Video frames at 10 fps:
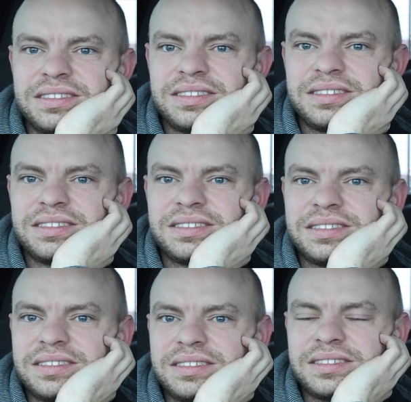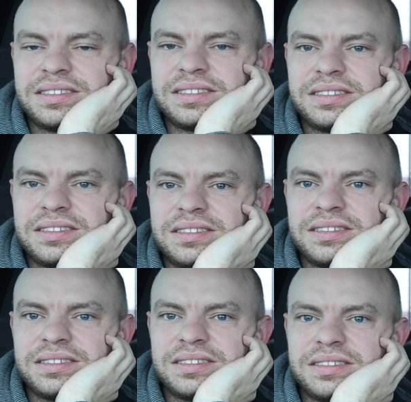
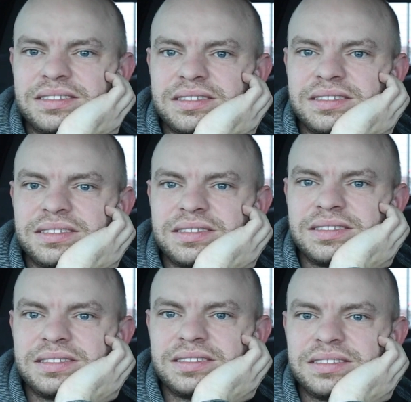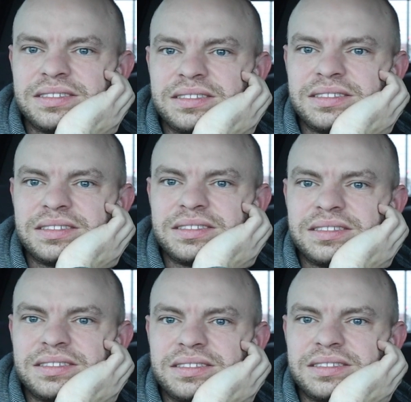
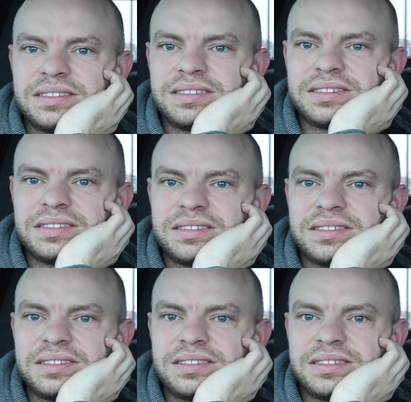(silent)